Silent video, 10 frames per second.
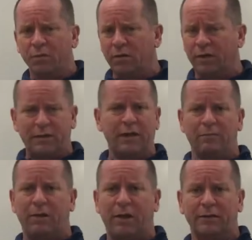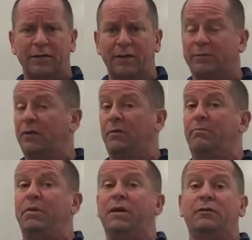we're a kick block team, so the
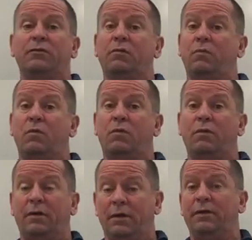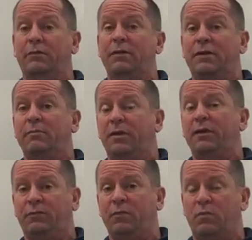biggest reward, literally the
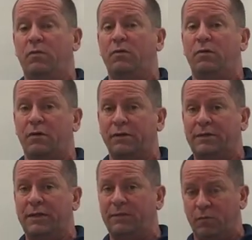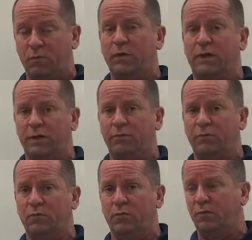biggest reward on our team, our weekly
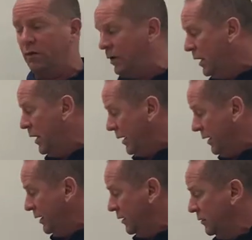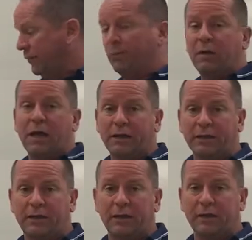reward, is for blocking
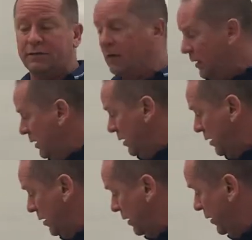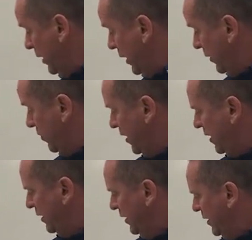kicks. And
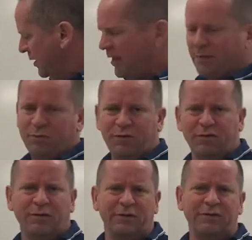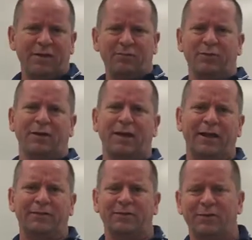then name your units. Everyone
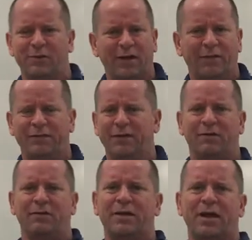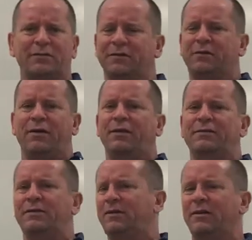likes to do it. I've seen all kinds of
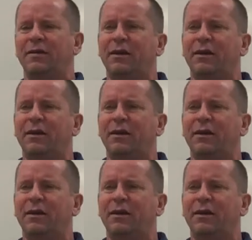crazy